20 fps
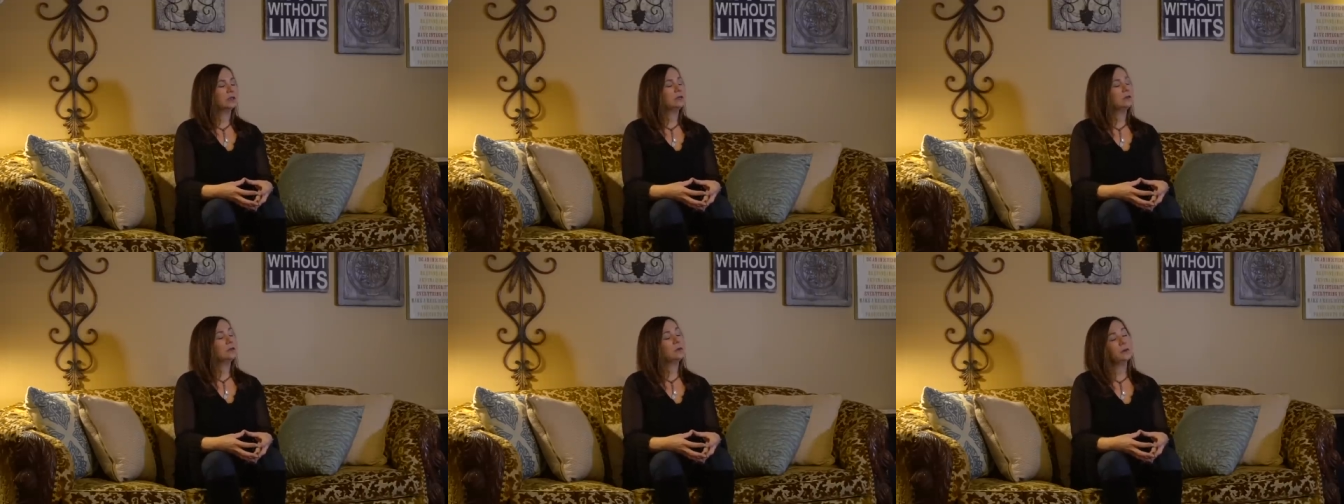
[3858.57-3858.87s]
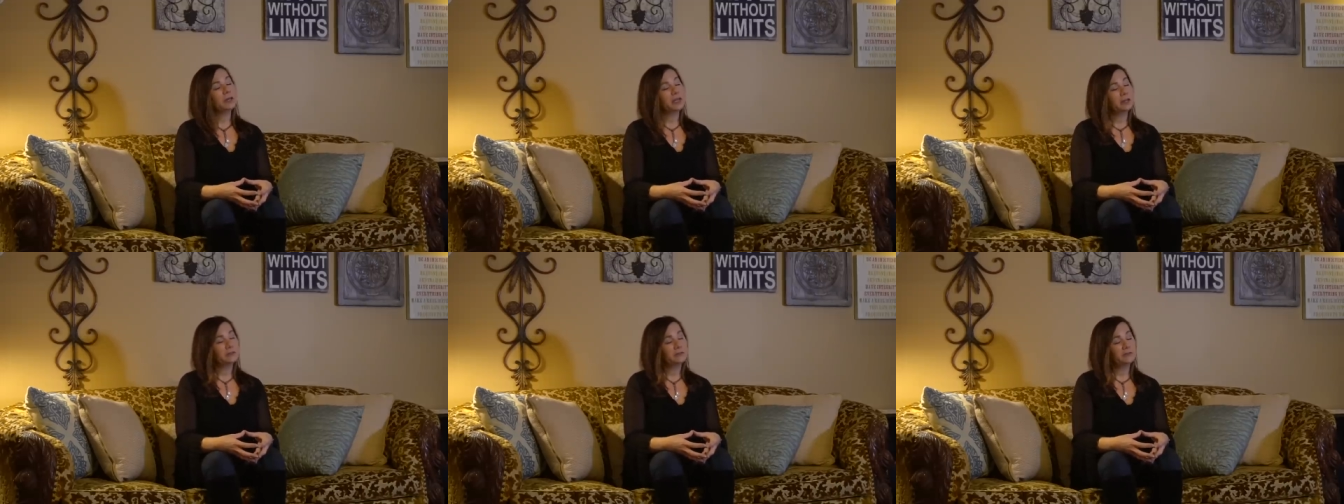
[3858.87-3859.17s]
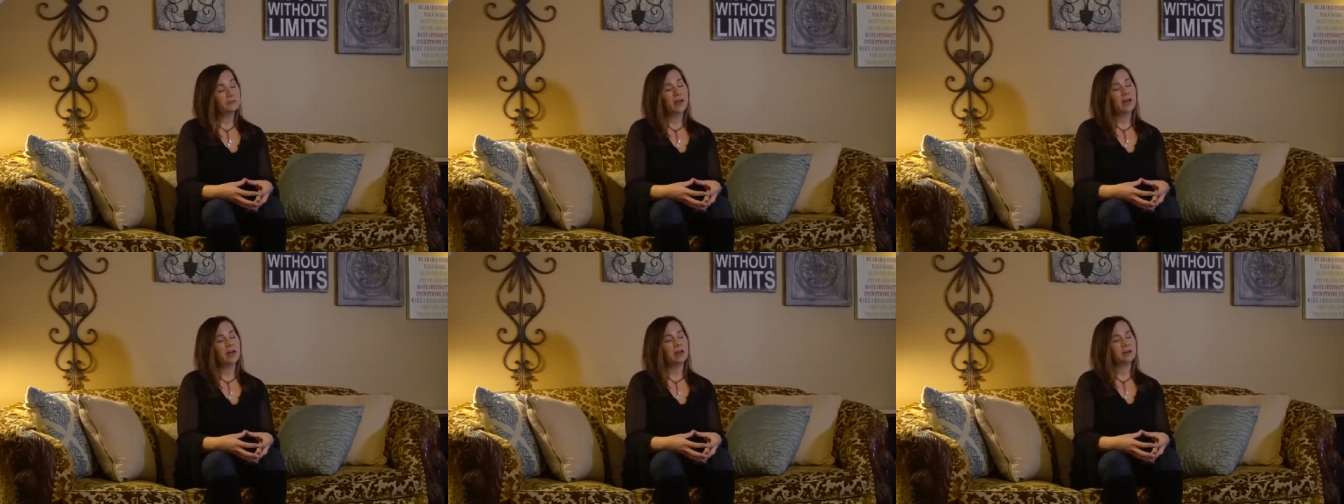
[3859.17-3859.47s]
what we have
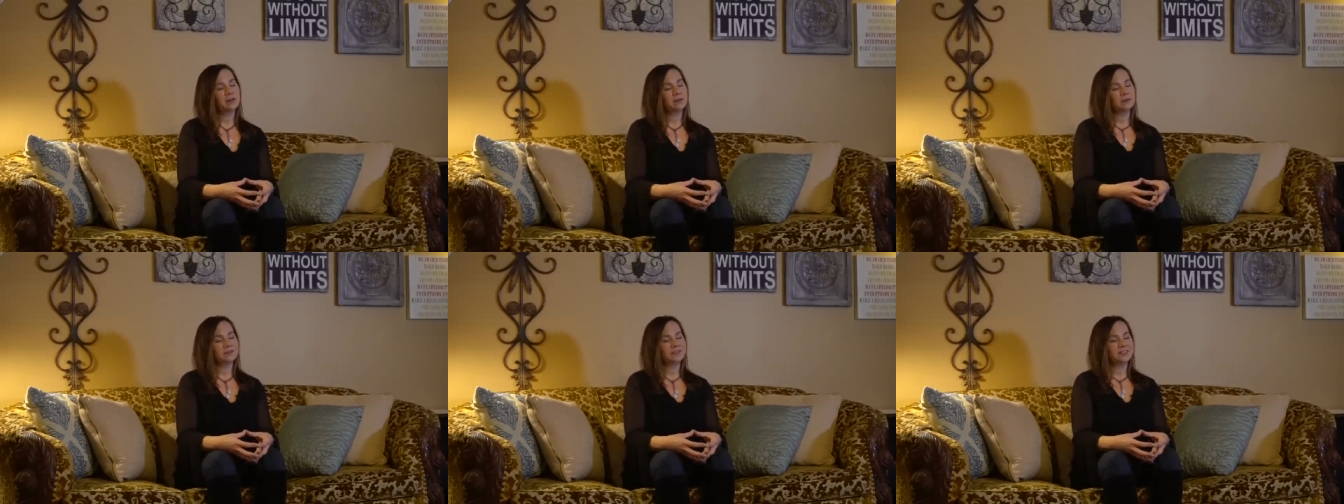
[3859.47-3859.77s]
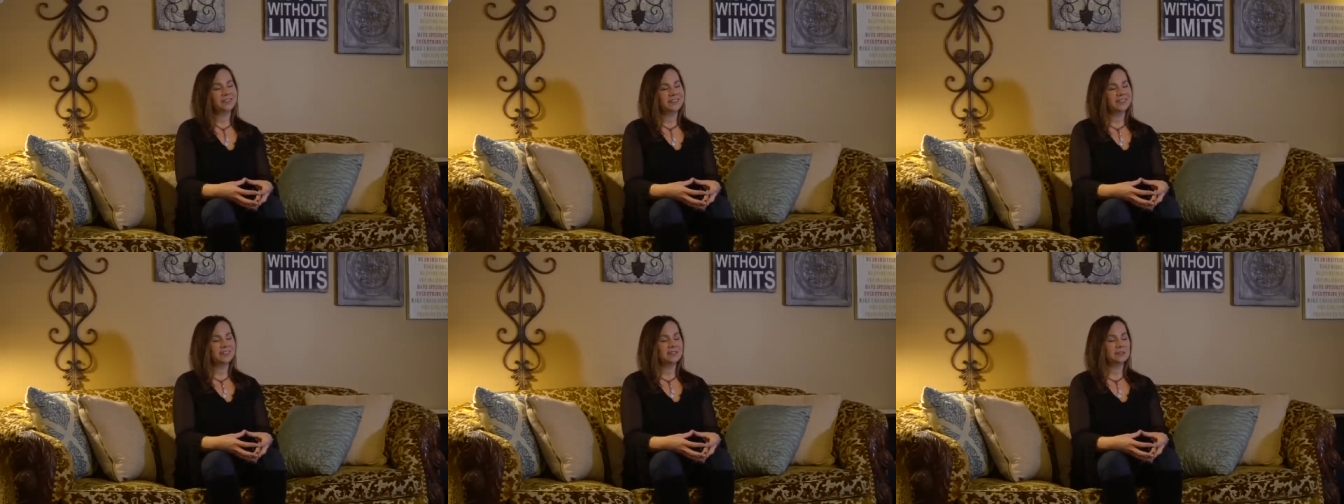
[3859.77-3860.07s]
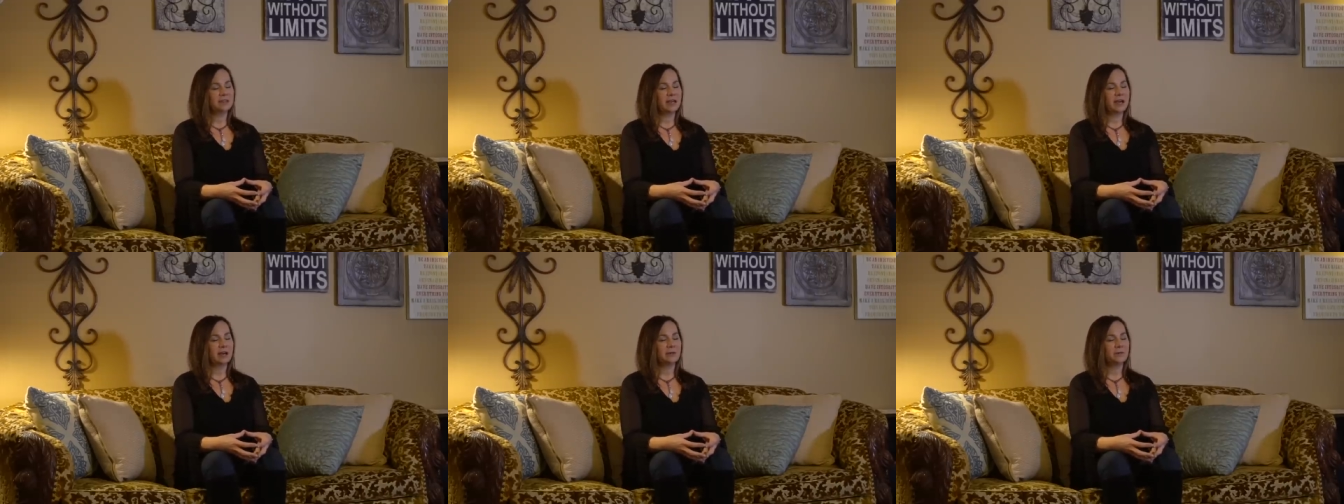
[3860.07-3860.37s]
found
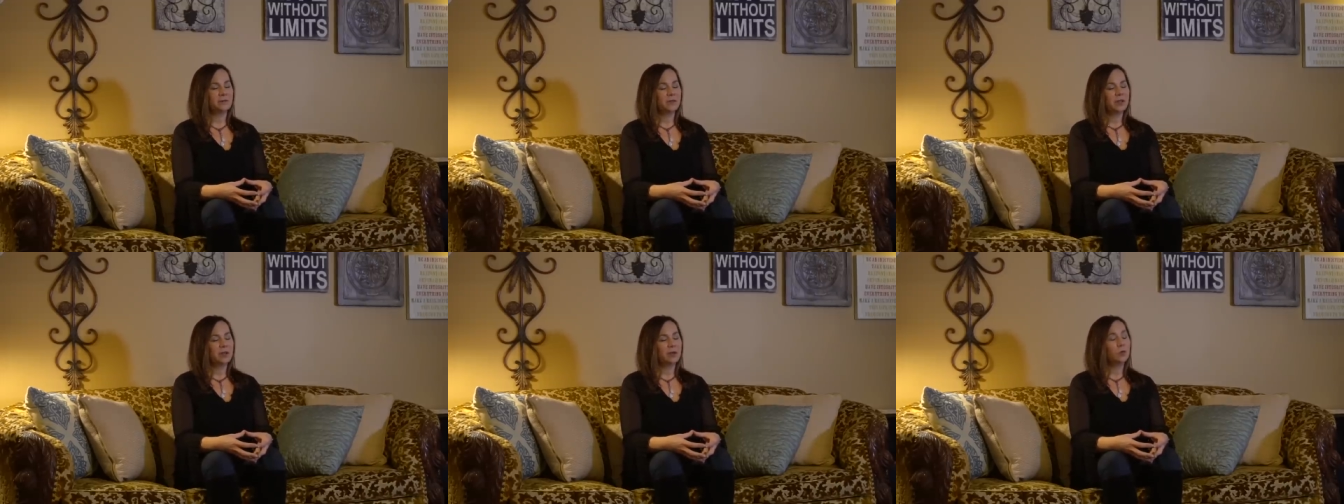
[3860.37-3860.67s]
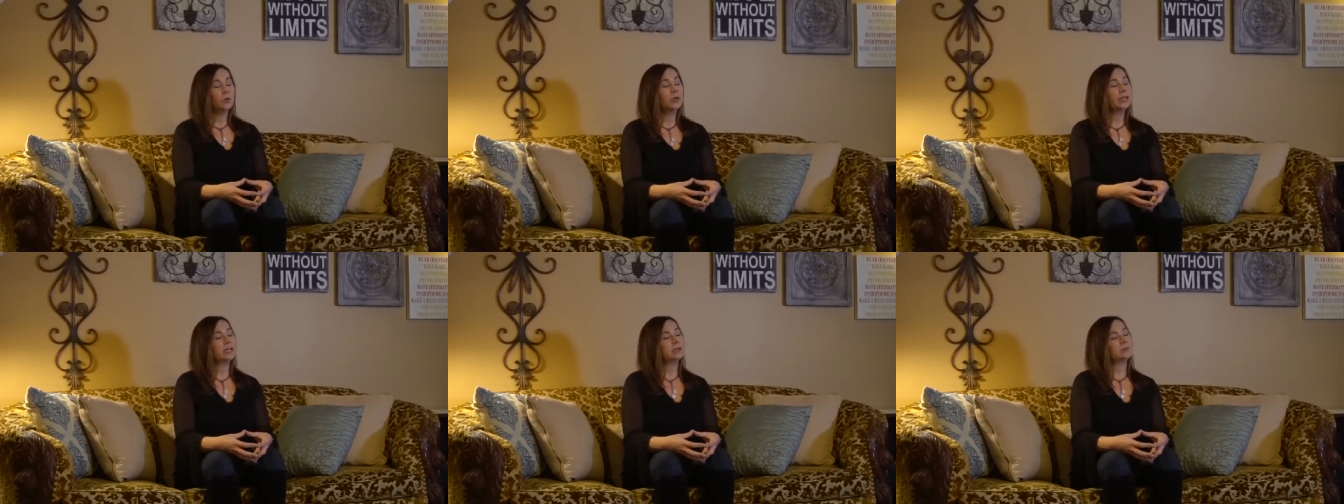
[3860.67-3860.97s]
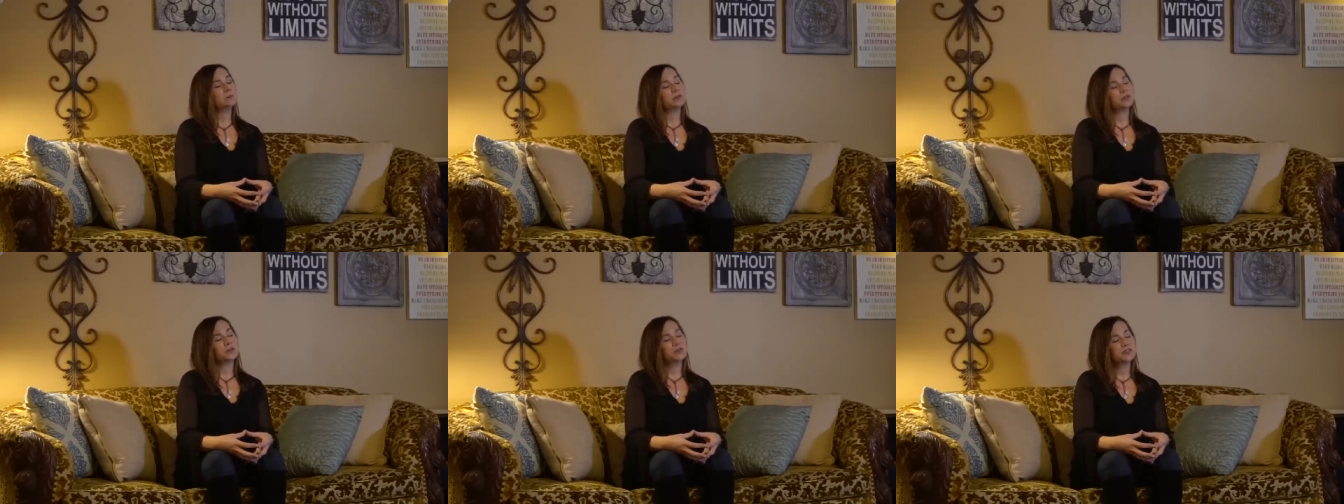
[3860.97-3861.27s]
is that we
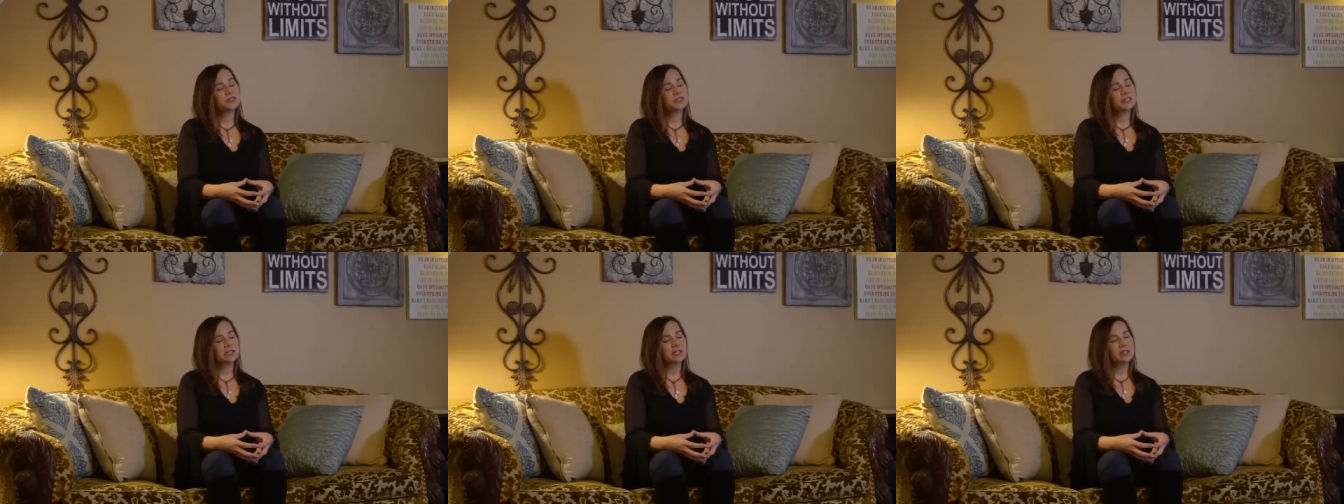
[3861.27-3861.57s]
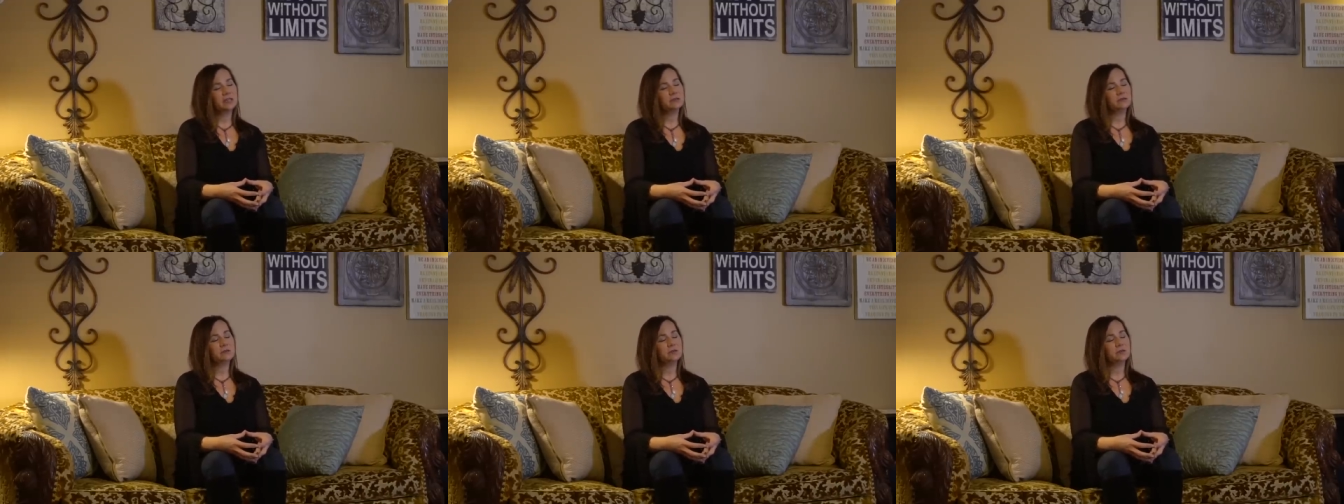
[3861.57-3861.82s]
can perceive